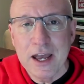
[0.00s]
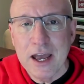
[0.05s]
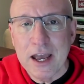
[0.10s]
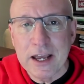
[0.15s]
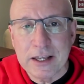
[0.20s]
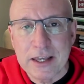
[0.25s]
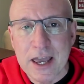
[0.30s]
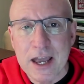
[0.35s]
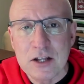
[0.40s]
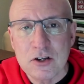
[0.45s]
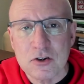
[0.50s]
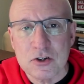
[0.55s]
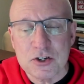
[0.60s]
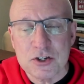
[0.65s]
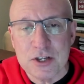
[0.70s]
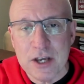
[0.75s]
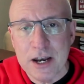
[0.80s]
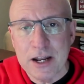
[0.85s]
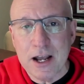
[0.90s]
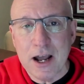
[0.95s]
Again, you're
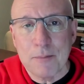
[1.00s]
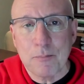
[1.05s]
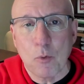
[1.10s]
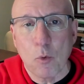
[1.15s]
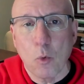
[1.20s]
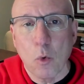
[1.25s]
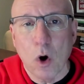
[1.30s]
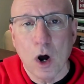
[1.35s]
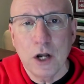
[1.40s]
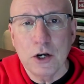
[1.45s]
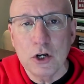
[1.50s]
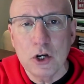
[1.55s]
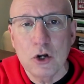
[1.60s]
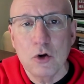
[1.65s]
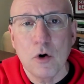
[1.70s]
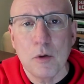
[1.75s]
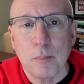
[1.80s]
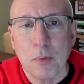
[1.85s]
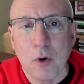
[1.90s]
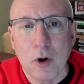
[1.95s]
setting up one
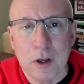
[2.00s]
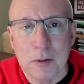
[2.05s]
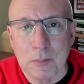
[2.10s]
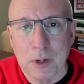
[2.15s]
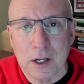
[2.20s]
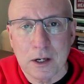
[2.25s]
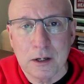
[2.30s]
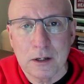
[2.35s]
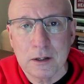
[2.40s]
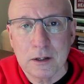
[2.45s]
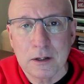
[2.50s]
new appointment.